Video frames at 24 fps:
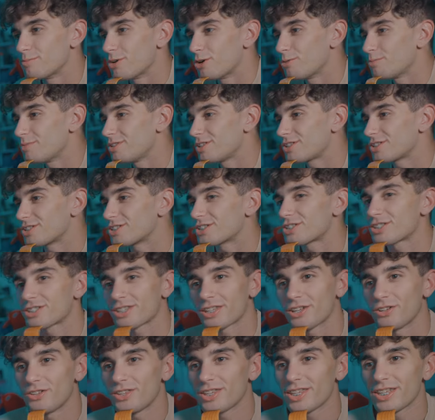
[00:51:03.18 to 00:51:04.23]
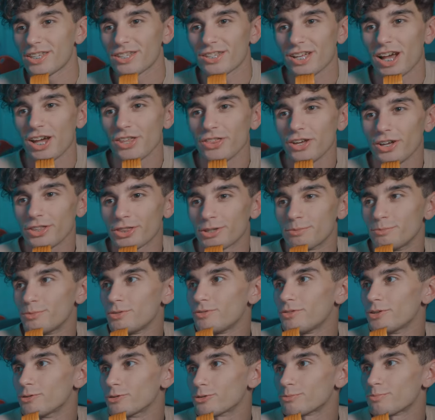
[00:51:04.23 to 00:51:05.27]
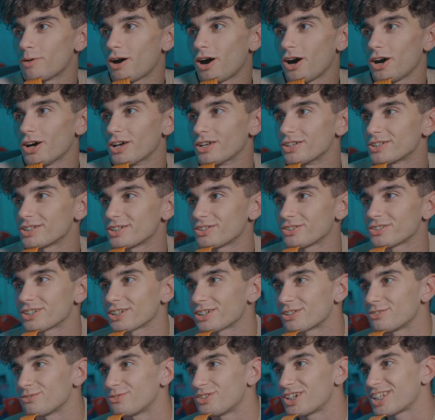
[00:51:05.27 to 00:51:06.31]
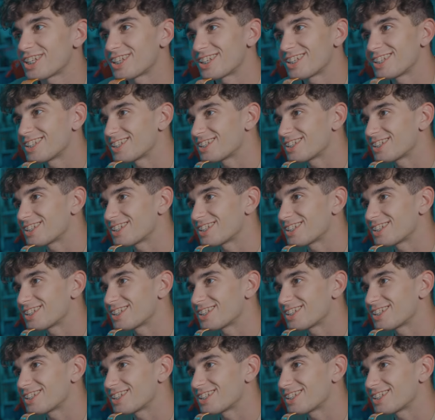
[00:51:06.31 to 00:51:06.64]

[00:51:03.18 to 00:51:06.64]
moments and stillness. I thought the movie was paused. I was like, what?